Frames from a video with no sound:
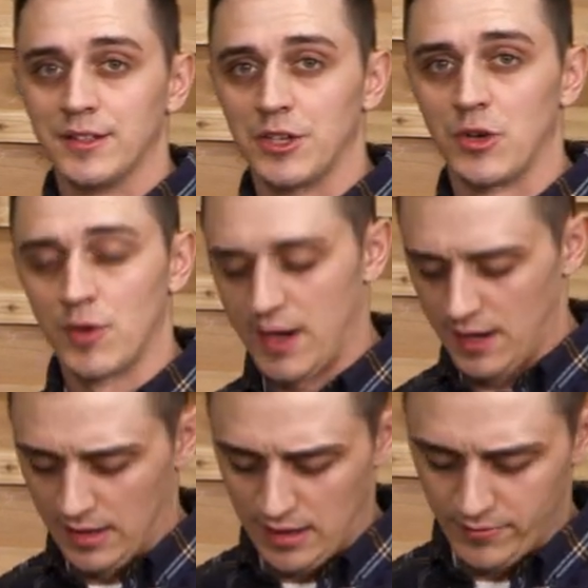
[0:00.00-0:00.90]
to
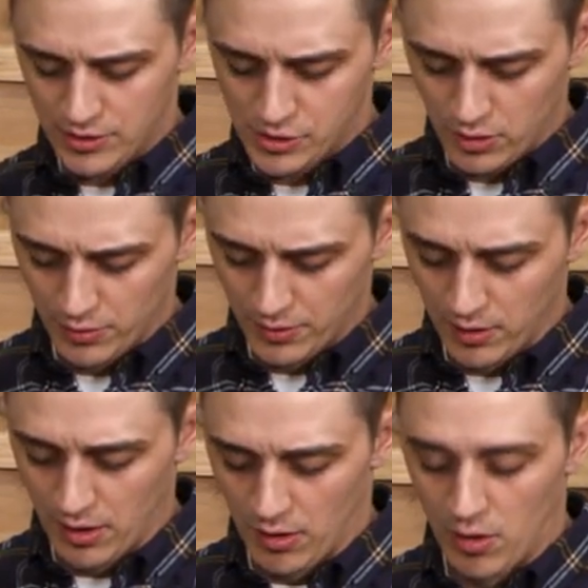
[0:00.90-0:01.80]
create an even
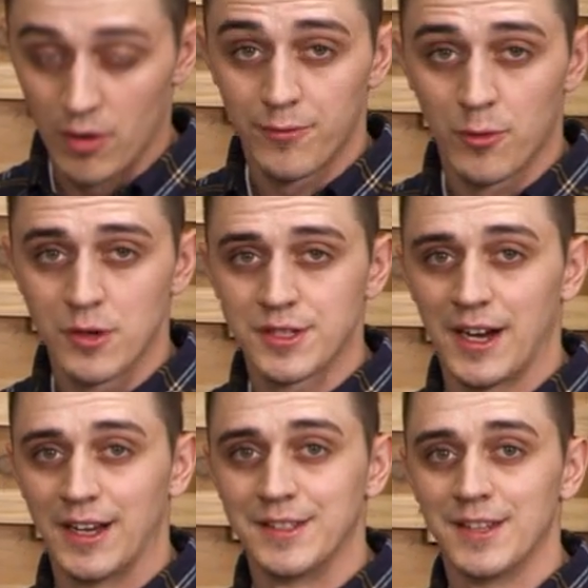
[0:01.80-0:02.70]
shoulder on all four
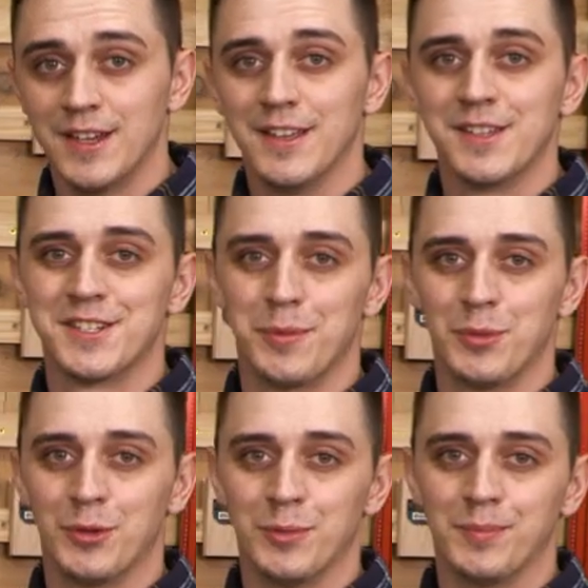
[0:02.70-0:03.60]
sides is
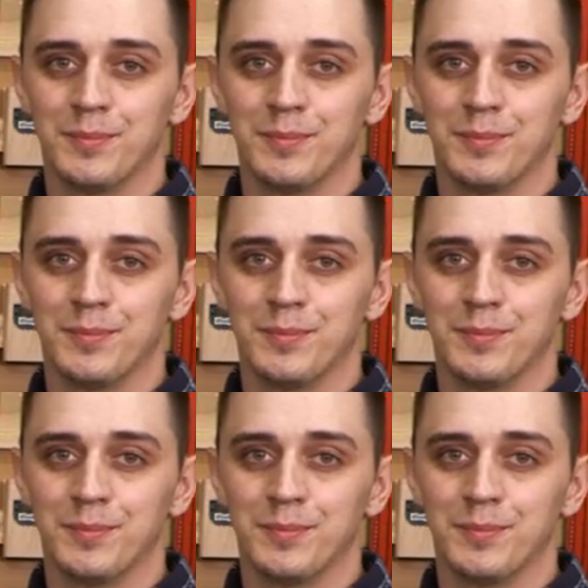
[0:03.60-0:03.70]
simple.